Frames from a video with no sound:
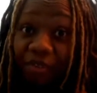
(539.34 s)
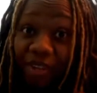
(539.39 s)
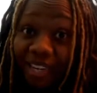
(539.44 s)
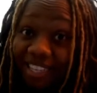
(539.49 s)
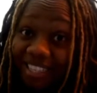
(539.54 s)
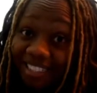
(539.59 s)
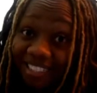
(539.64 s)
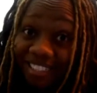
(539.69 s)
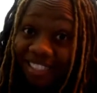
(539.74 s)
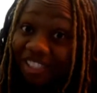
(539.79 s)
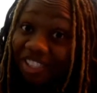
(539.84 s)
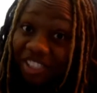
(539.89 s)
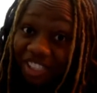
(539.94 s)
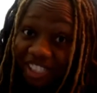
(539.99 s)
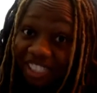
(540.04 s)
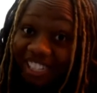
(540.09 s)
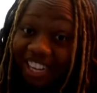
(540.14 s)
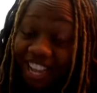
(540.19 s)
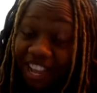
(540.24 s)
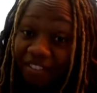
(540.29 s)
weeks you
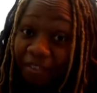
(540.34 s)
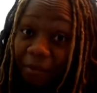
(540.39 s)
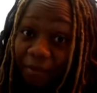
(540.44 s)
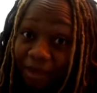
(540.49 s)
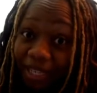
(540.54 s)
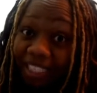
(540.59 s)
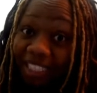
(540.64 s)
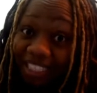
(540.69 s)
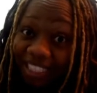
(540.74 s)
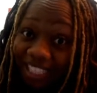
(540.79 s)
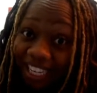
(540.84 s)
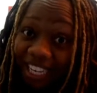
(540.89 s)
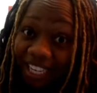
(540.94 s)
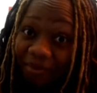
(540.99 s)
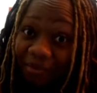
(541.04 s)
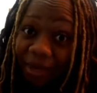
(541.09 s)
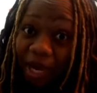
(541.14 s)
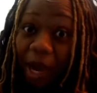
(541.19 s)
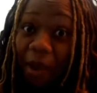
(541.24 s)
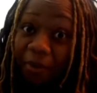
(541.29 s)
shouldn't have a belly yet,
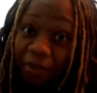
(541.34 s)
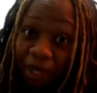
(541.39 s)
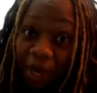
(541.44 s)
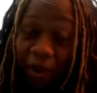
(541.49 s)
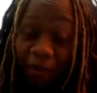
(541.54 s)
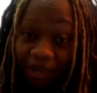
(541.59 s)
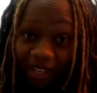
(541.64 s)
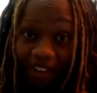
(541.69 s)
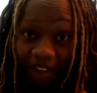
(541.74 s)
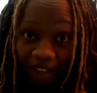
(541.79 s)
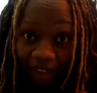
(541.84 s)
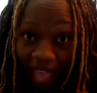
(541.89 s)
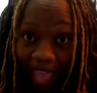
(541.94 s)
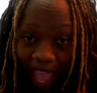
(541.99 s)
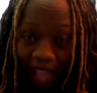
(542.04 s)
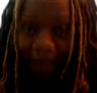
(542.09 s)
but I was already fat.